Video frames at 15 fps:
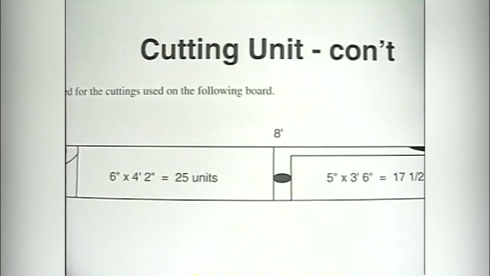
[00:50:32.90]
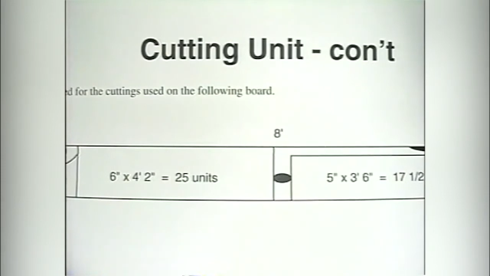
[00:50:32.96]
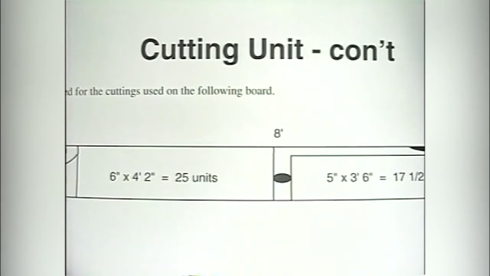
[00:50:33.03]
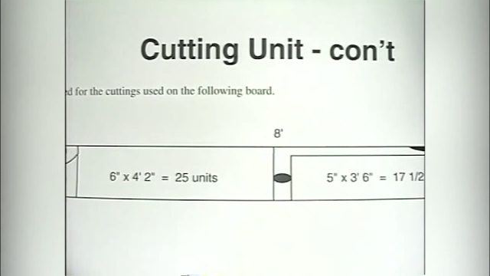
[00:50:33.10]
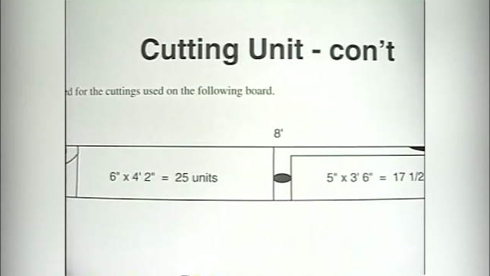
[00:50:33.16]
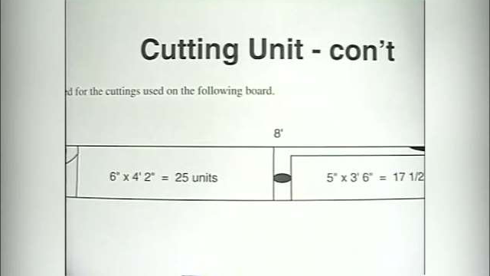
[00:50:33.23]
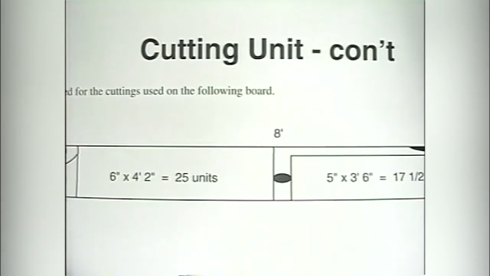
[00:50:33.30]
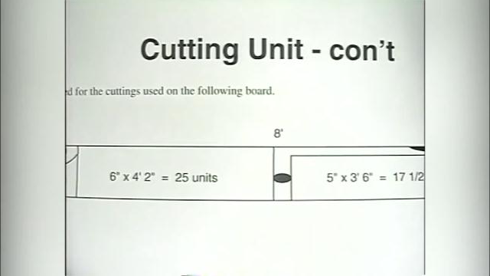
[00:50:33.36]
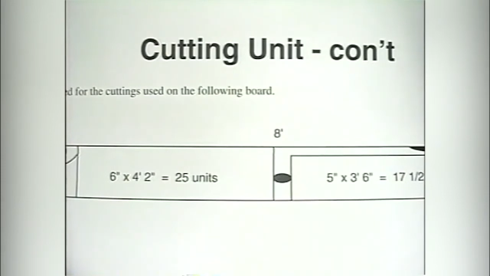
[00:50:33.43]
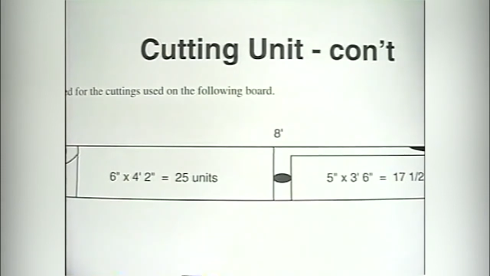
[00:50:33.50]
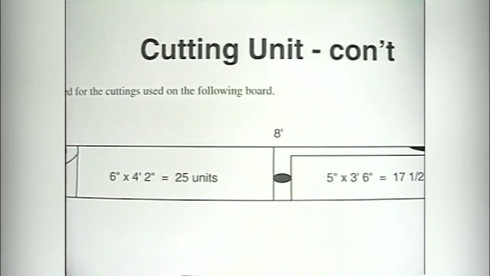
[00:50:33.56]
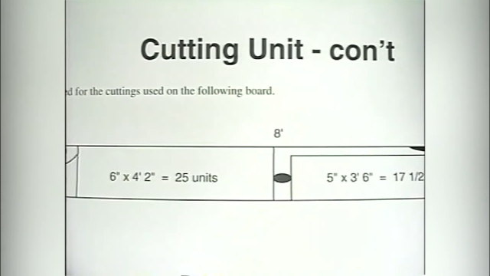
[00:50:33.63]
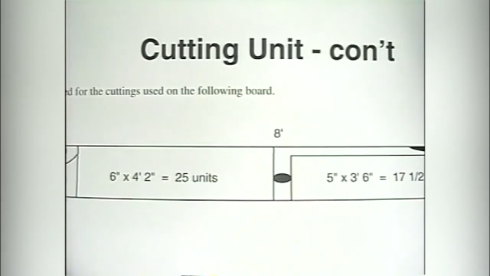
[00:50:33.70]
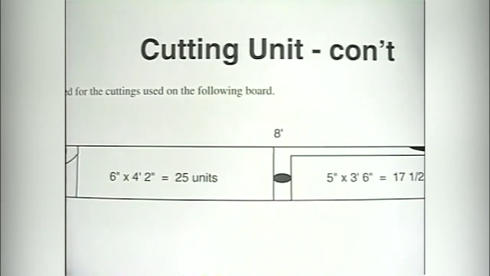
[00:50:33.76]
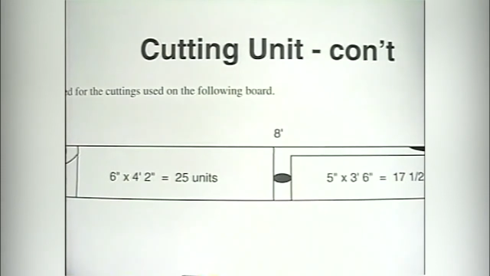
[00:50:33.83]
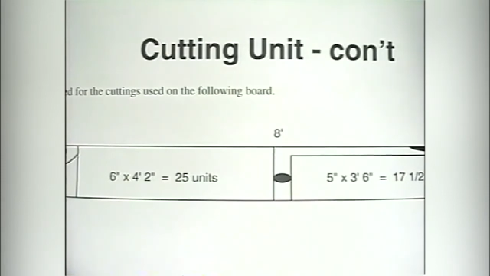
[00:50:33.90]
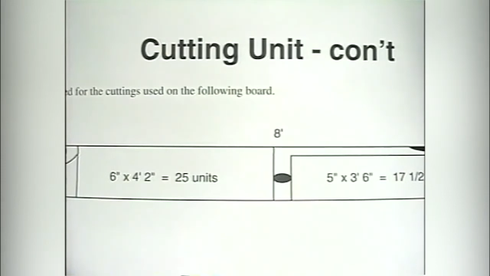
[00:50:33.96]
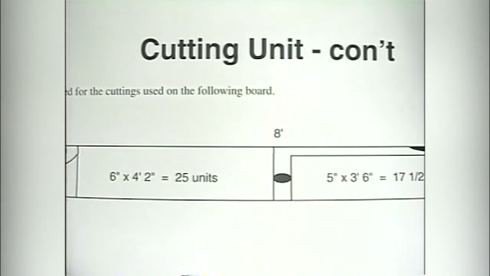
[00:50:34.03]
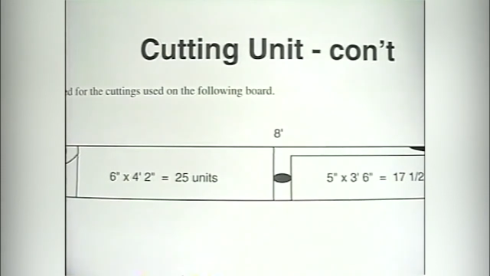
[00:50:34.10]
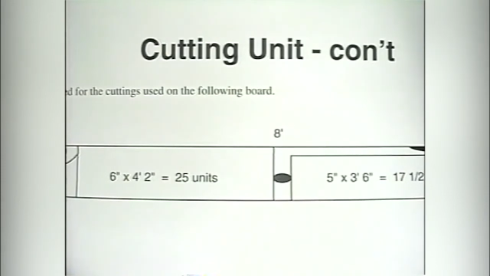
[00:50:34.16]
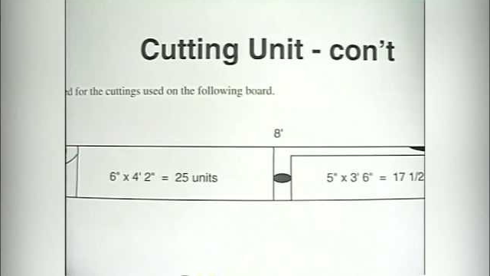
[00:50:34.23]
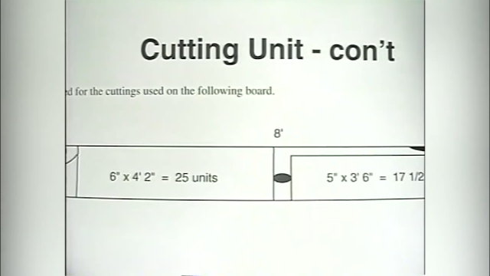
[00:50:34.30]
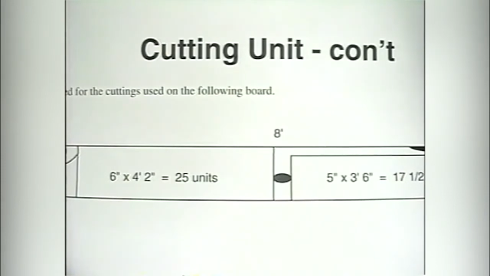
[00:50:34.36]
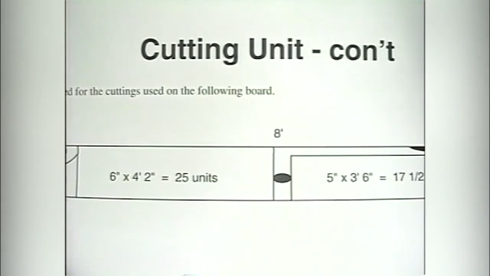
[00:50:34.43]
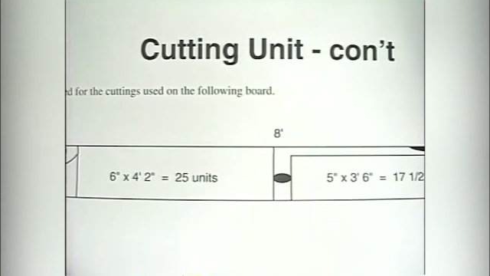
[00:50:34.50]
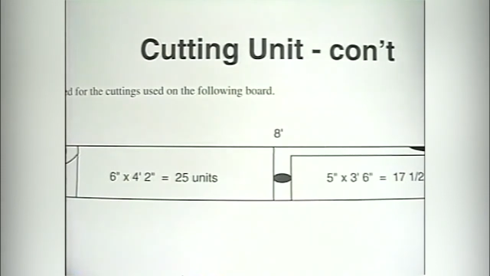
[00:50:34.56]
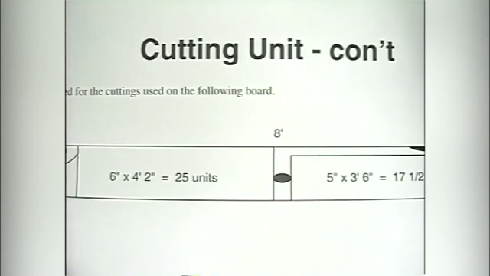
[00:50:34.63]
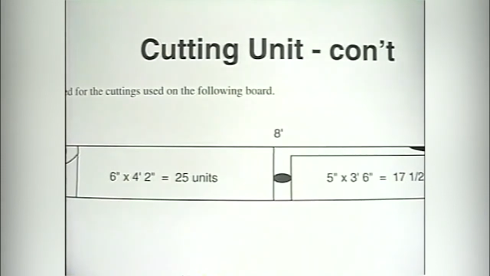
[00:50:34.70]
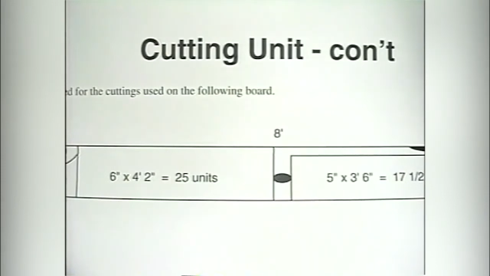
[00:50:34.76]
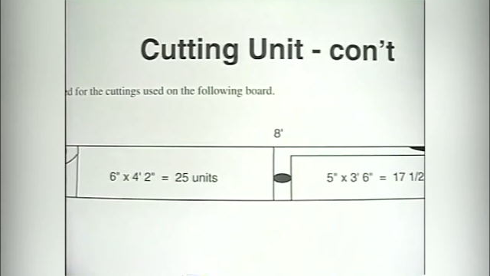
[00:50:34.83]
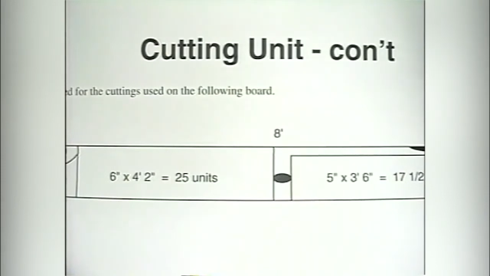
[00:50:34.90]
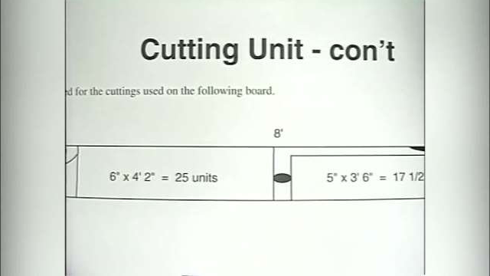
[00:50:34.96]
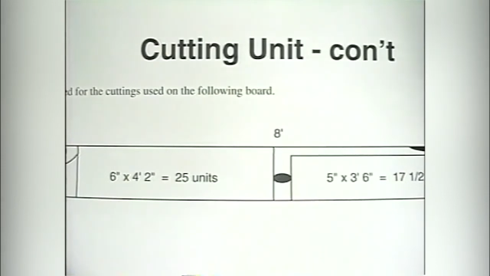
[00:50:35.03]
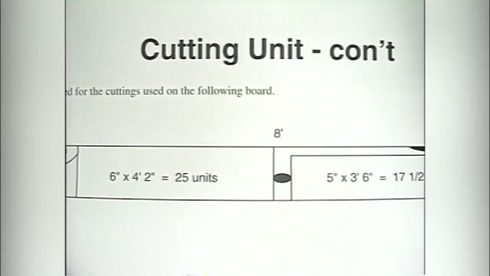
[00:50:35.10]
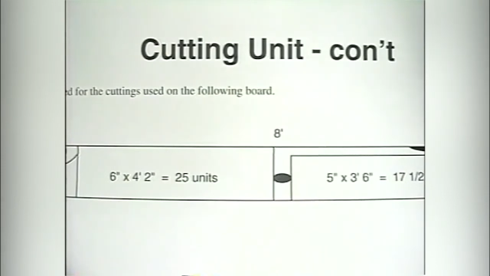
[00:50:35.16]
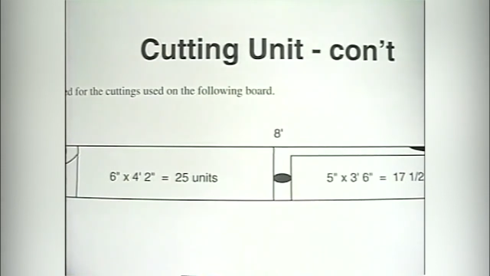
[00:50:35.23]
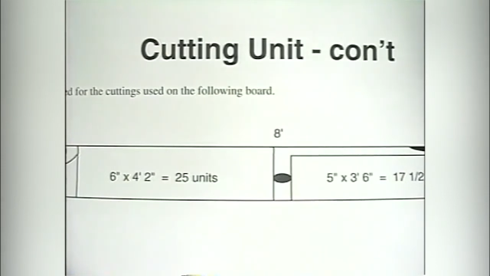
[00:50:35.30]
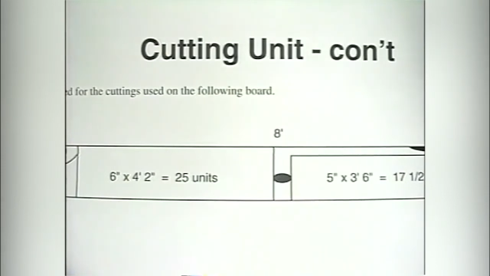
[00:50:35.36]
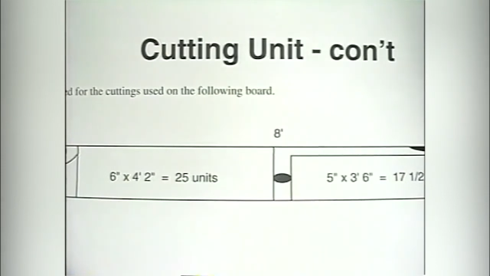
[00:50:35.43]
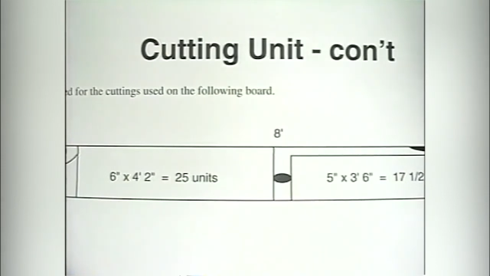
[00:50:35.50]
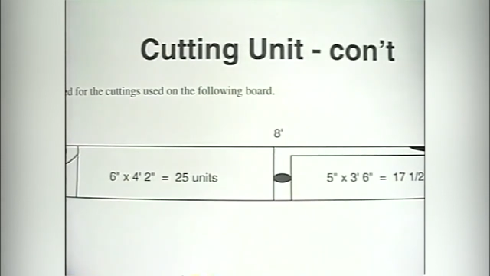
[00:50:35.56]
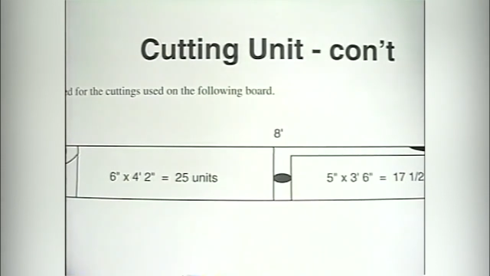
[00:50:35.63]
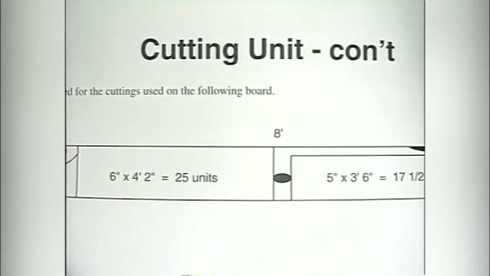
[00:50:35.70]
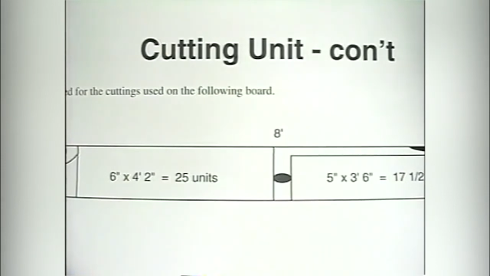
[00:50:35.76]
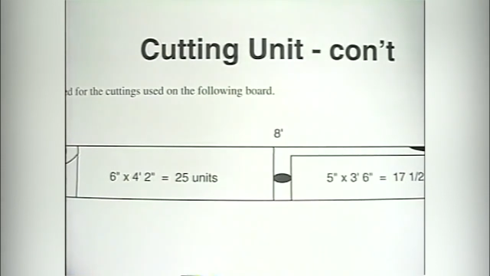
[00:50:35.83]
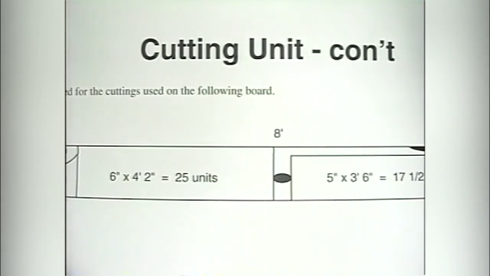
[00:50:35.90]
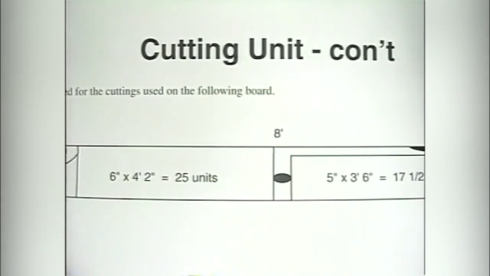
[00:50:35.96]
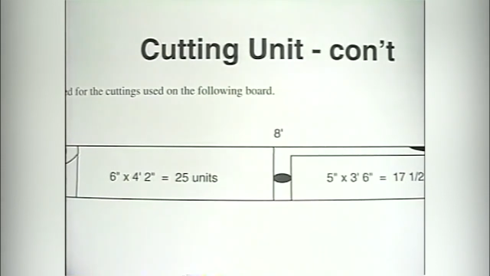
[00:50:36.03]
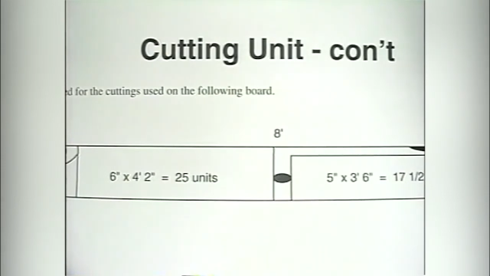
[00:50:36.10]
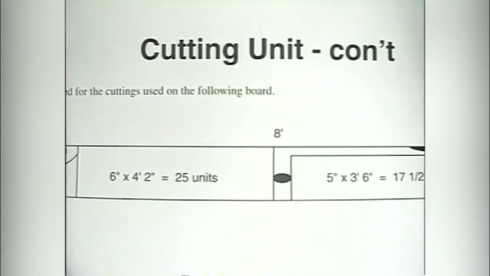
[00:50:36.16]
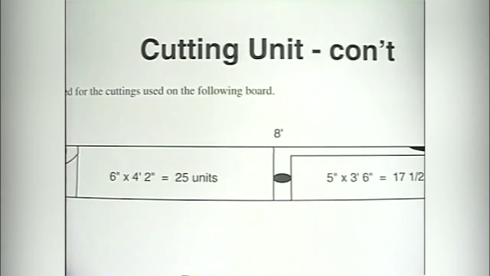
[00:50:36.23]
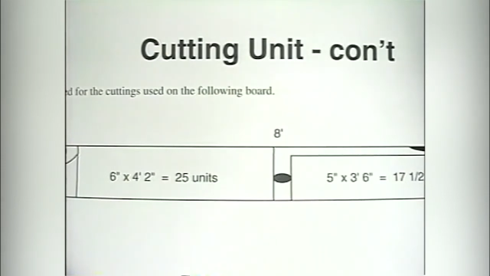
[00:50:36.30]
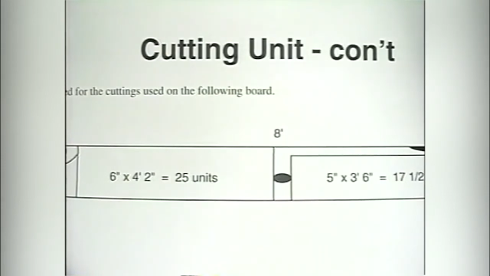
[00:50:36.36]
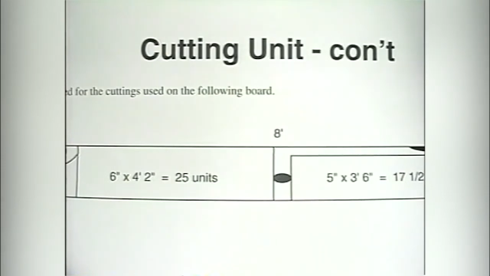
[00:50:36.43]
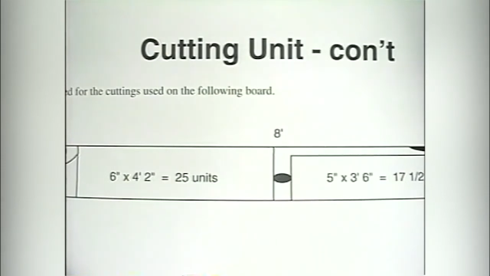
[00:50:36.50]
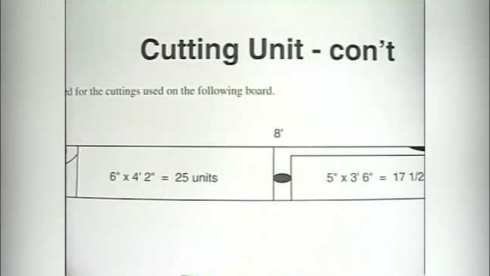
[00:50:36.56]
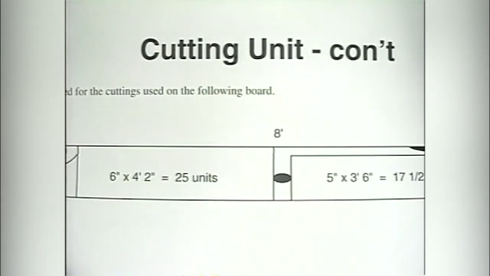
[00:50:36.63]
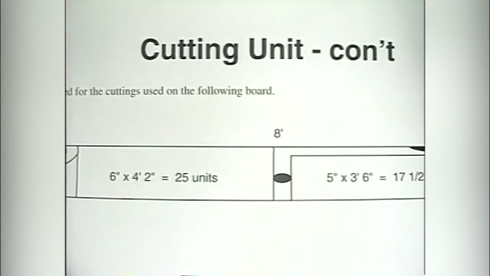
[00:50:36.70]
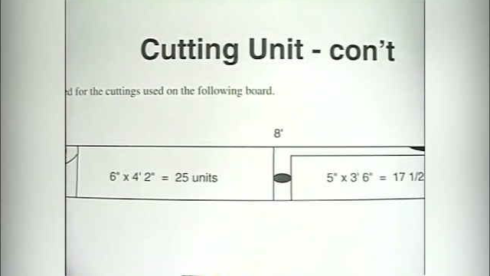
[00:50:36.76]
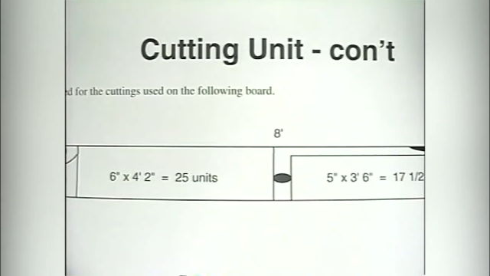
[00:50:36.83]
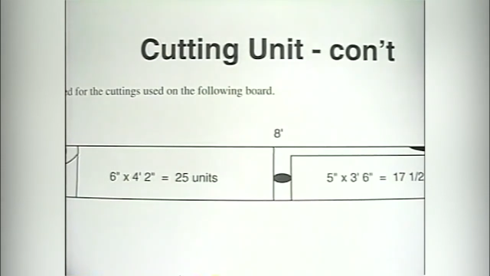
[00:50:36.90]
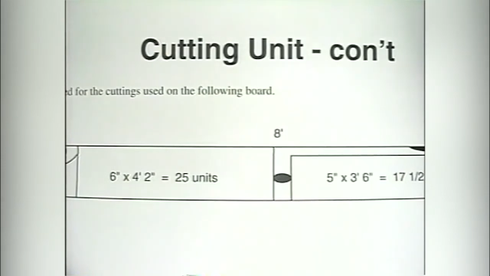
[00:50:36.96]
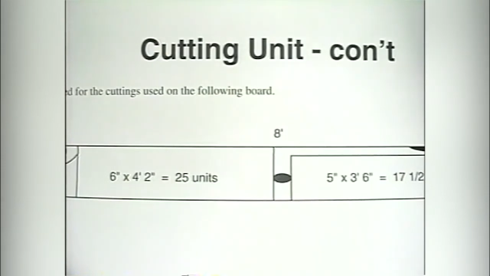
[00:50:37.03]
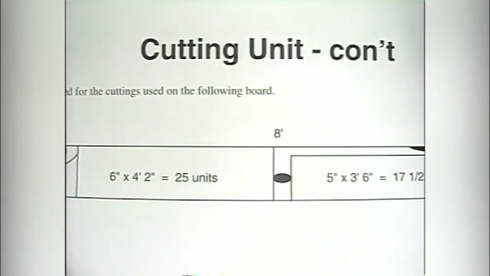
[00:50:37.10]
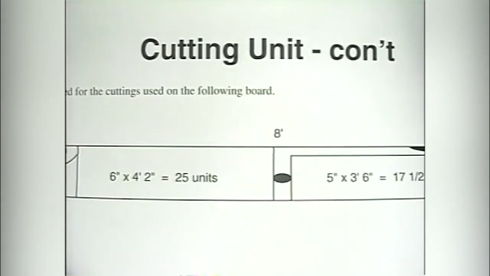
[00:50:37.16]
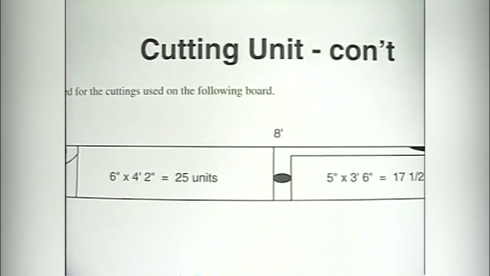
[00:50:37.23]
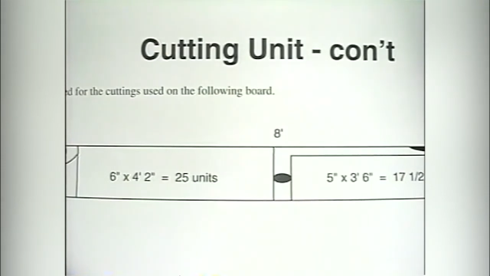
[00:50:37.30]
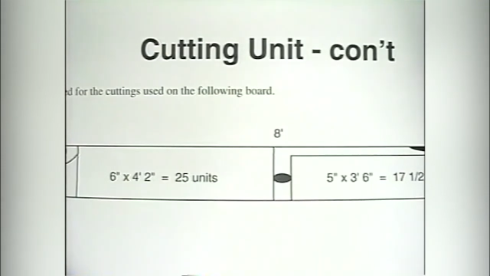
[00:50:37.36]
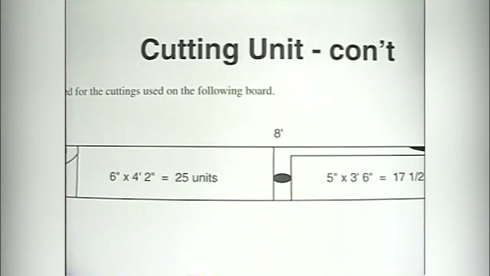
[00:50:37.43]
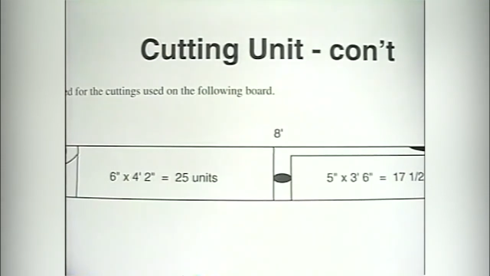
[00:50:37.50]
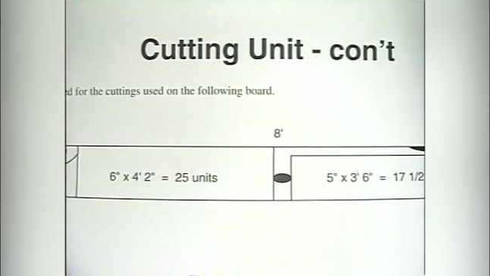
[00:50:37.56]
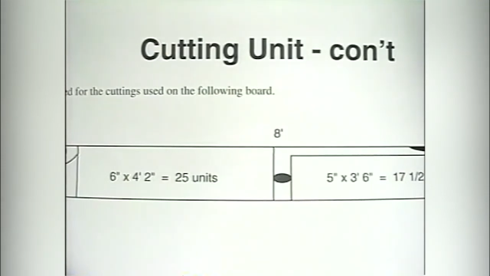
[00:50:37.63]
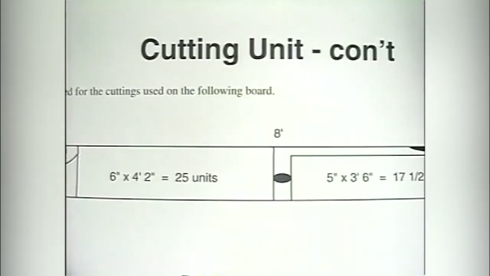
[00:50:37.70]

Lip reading: (no speaker visible)